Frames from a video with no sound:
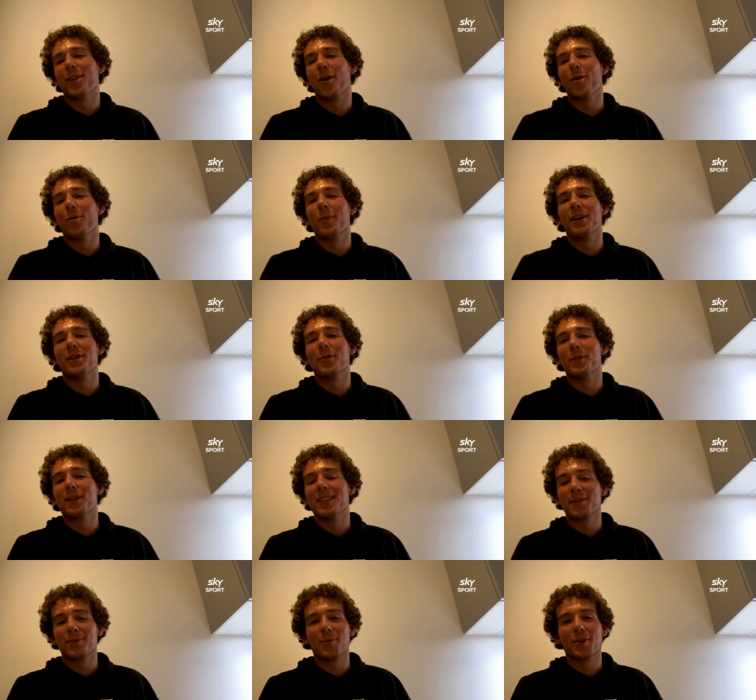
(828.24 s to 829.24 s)
no, my
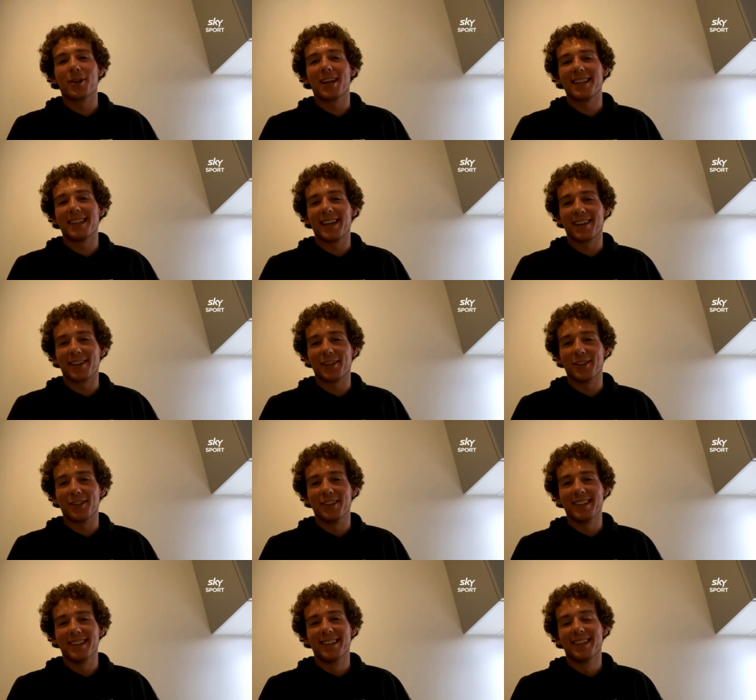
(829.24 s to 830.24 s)
Norwegian won't get
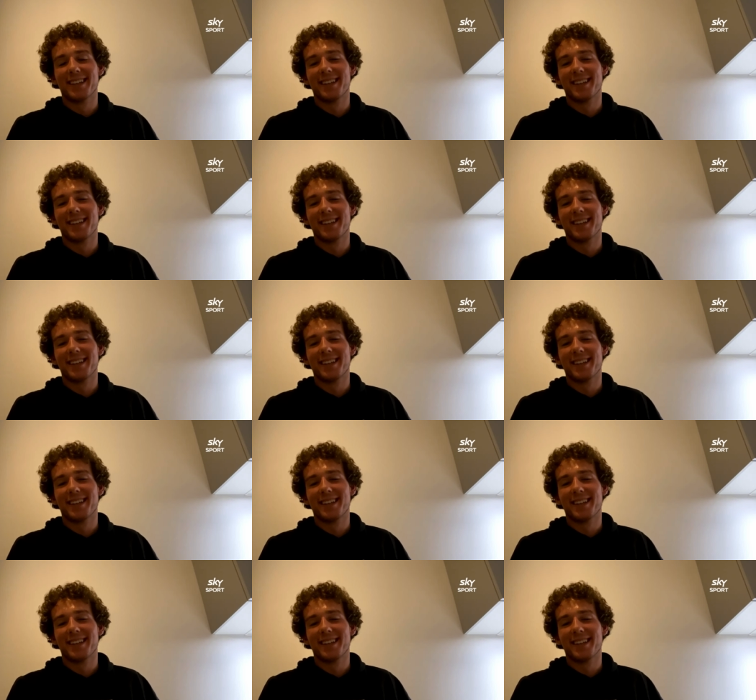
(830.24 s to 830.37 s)
that good.